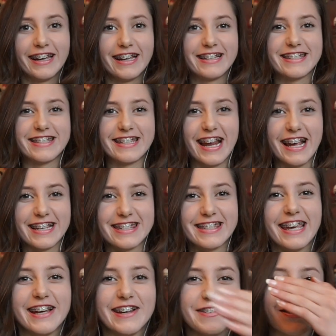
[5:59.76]
Internet
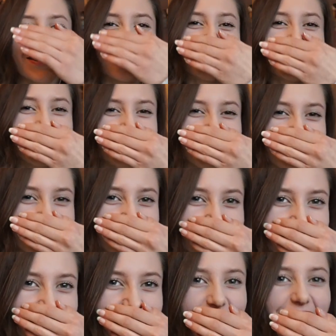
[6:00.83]
safety?
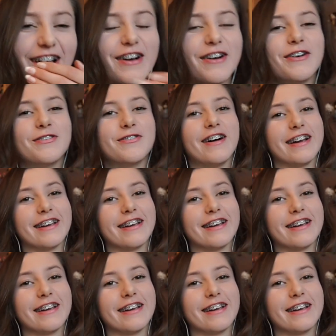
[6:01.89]
Oh